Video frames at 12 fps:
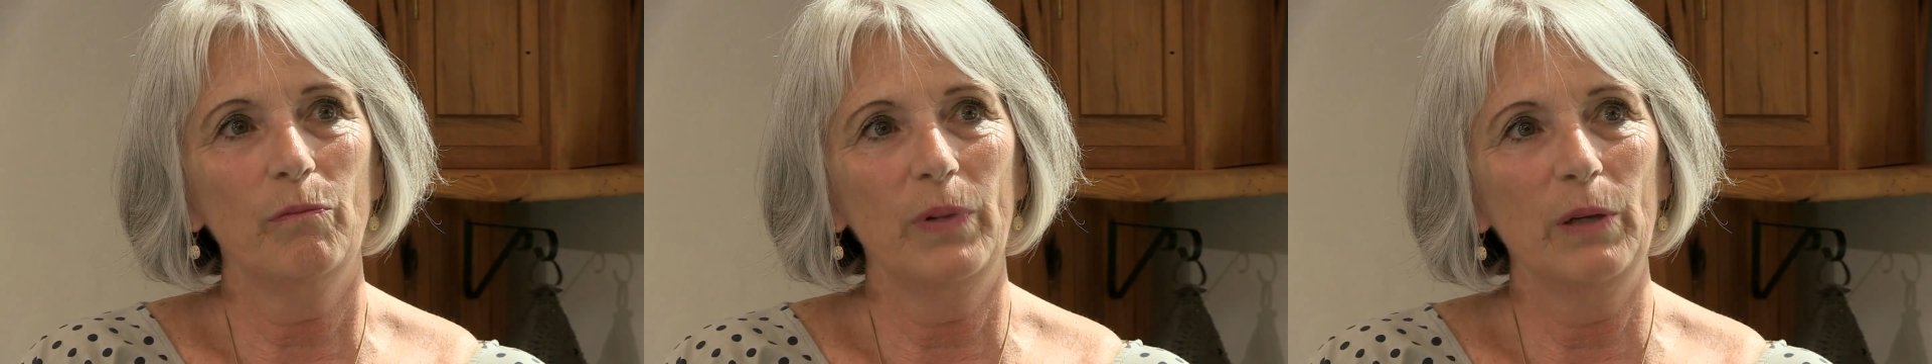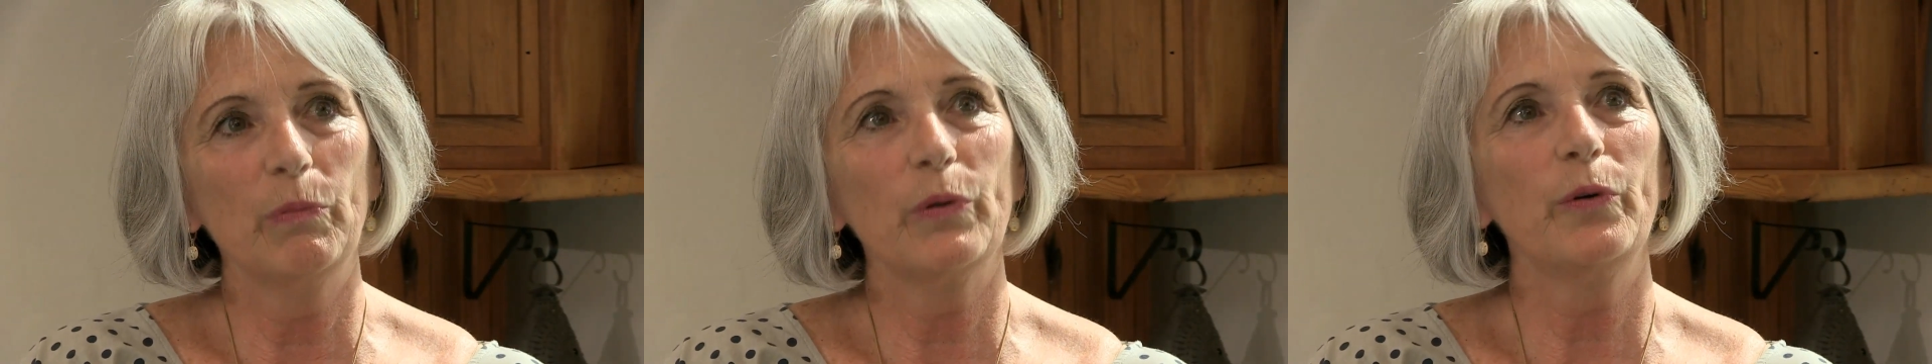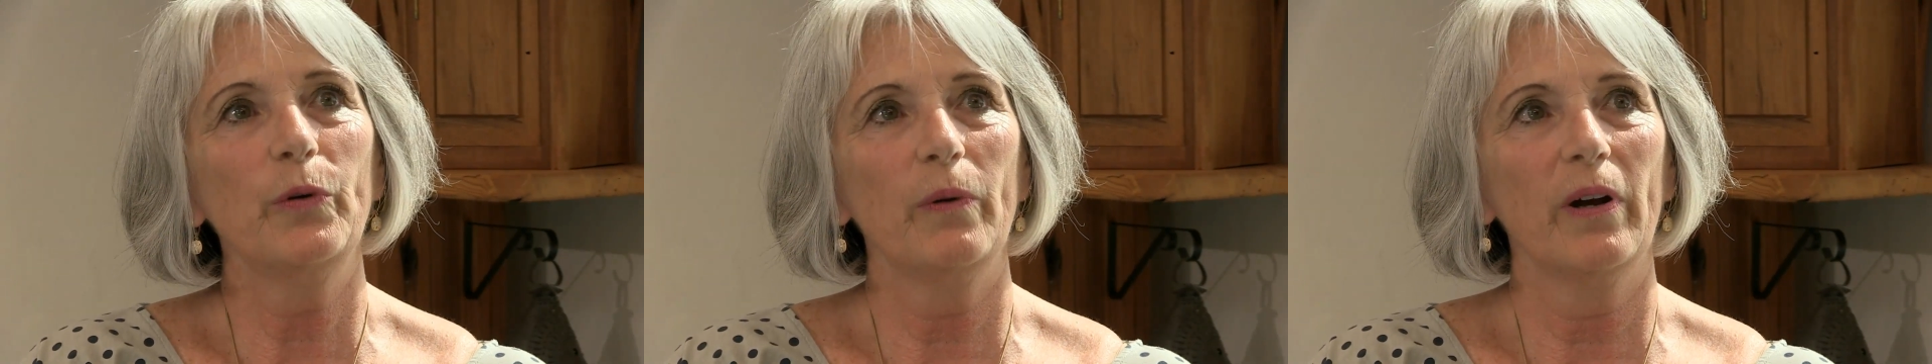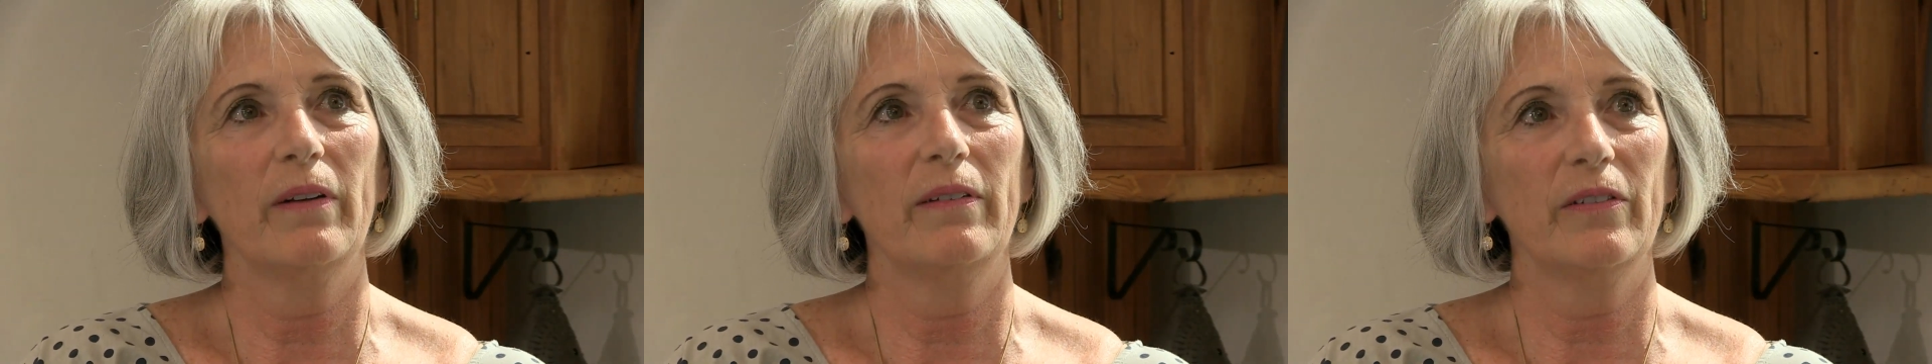people who
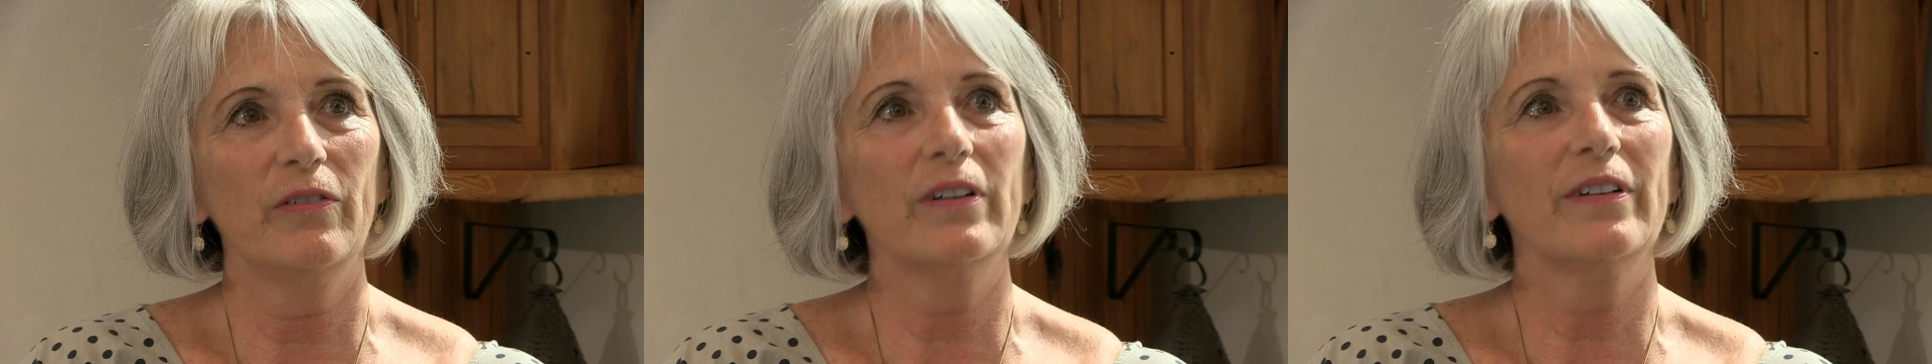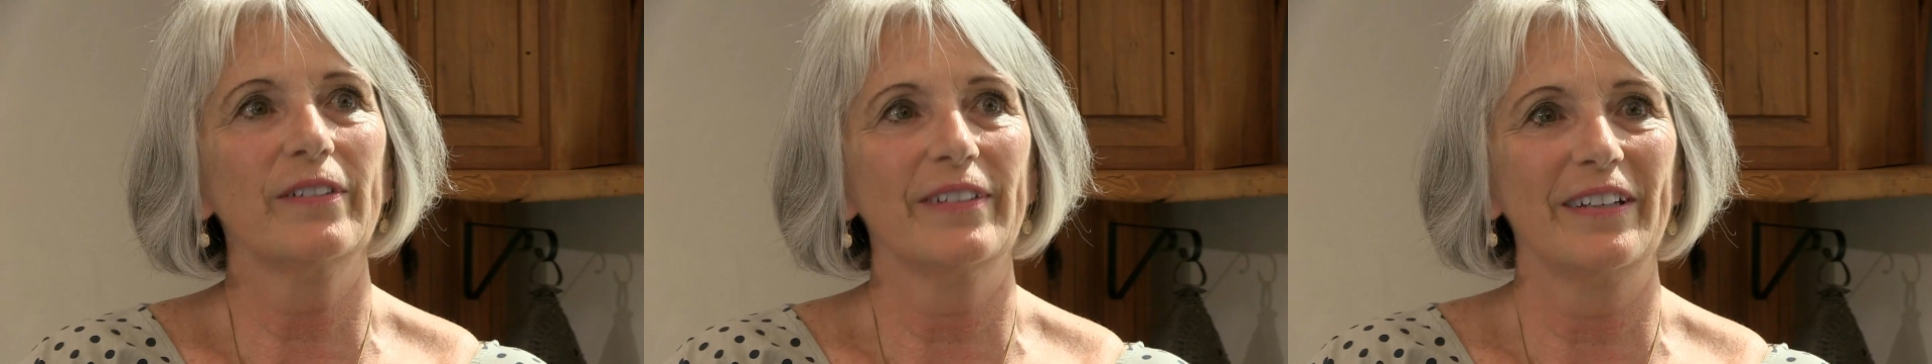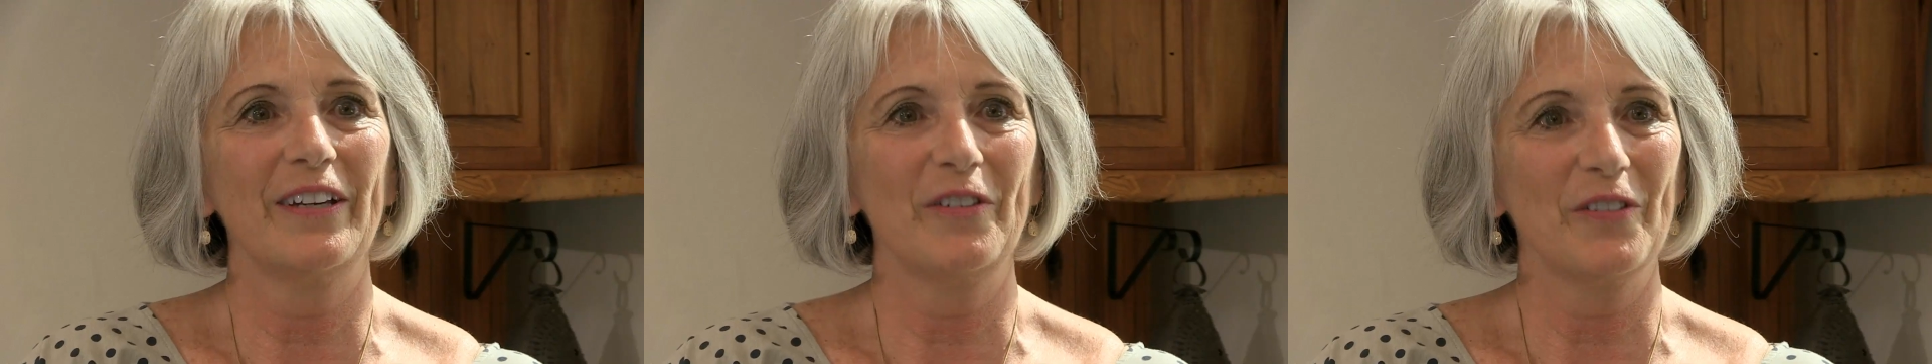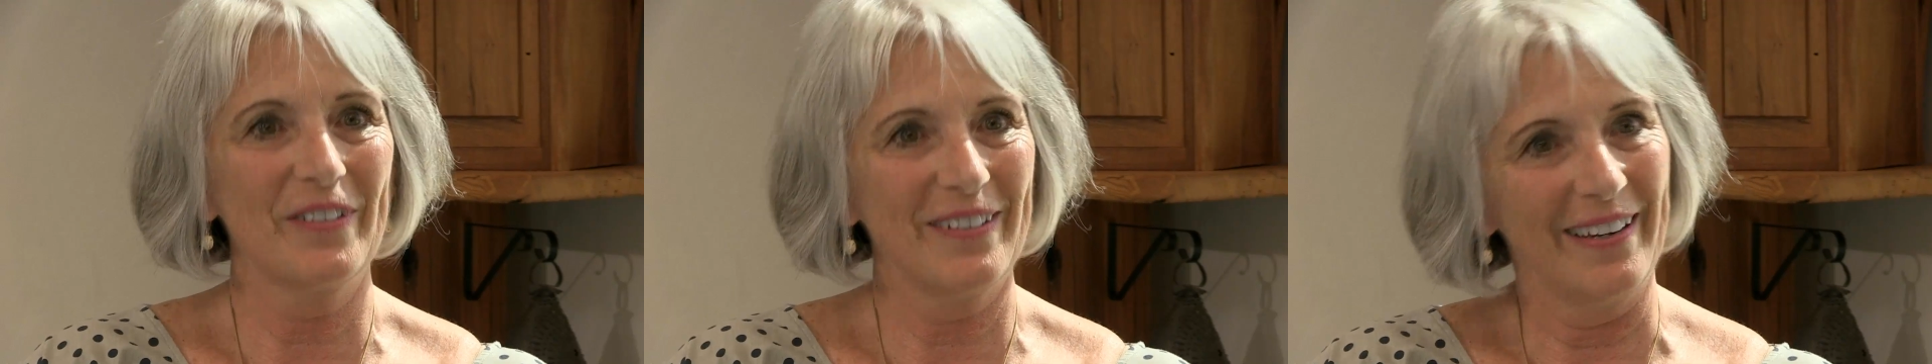are difficult to
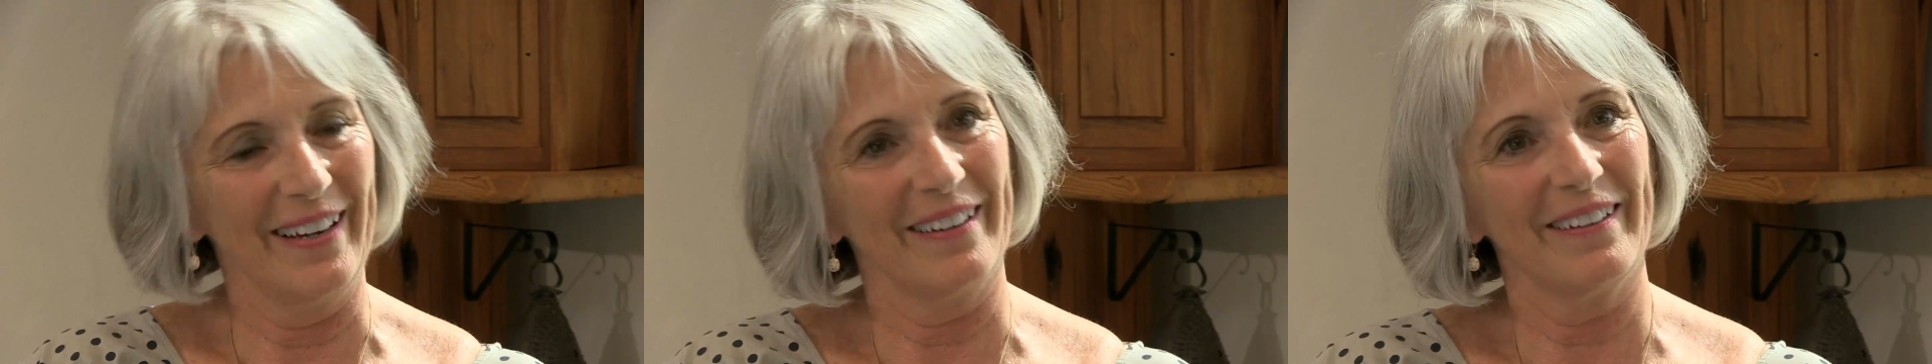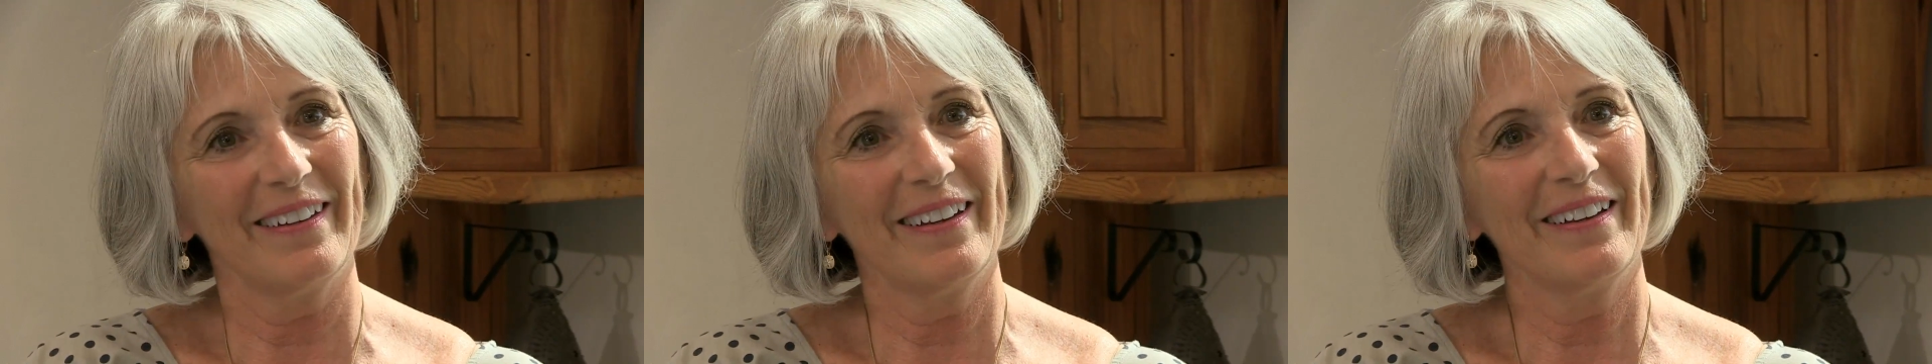understand.